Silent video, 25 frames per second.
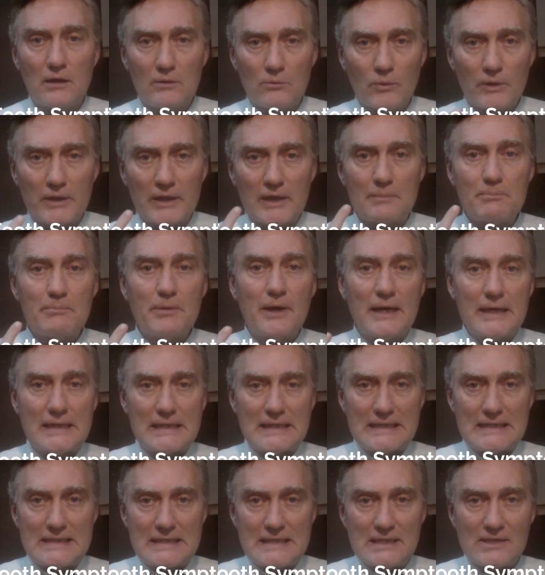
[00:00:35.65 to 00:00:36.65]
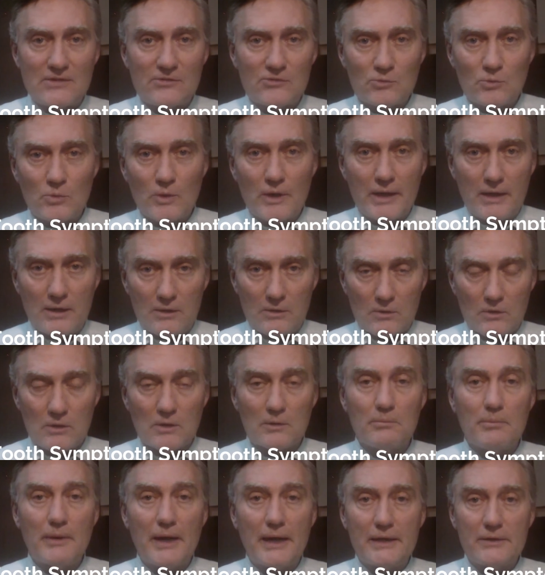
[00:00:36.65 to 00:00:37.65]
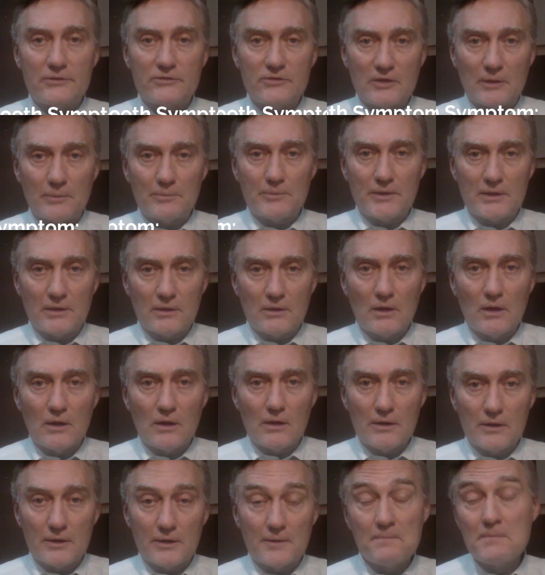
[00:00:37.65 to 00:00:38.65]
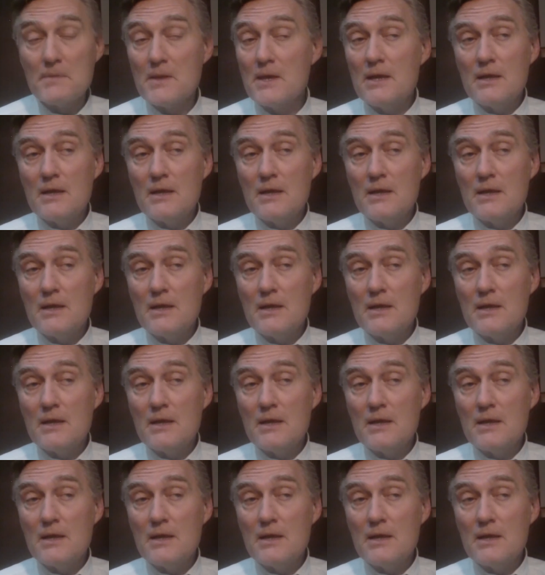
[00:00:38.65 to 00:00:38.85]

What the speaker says: when I bite in this way, or I bite something hard.